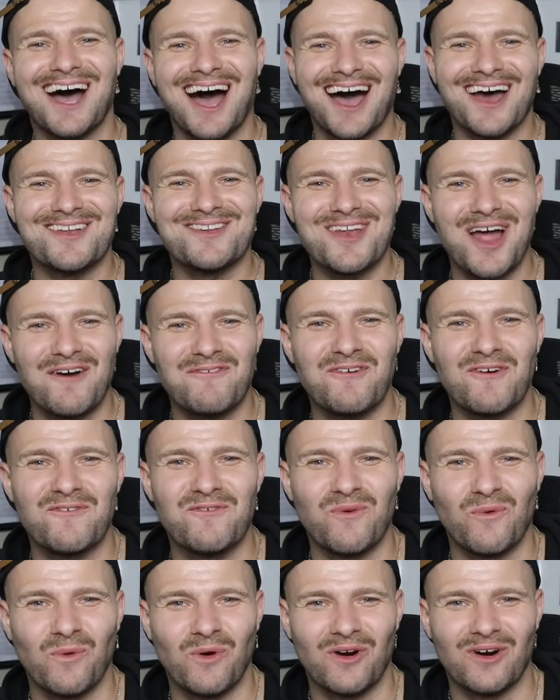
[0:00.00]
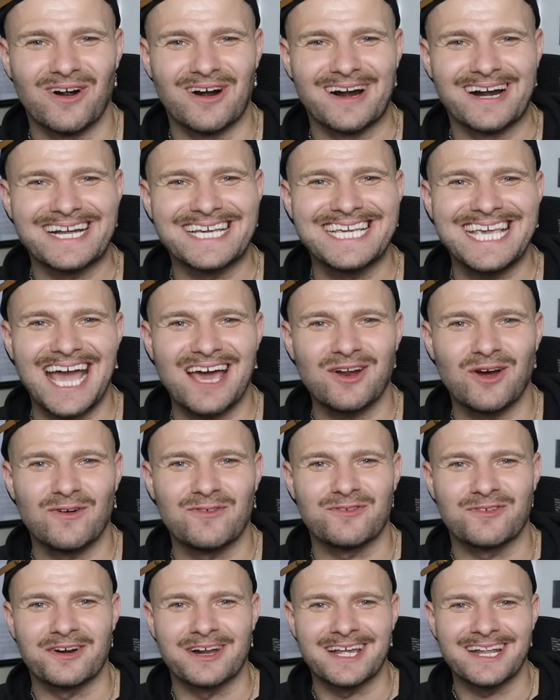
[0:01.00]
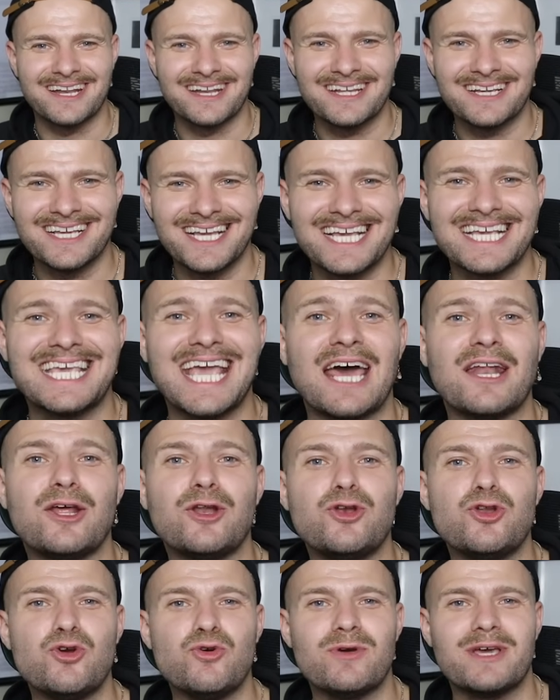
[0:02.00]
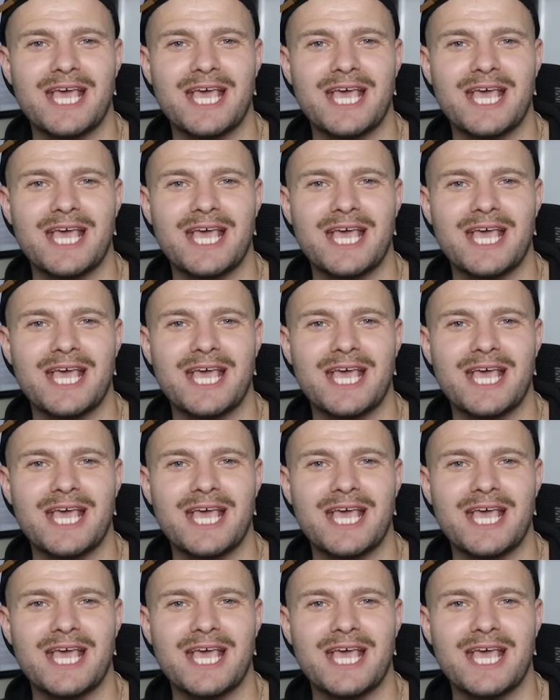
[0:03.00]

enough of war. Get over it. Get a new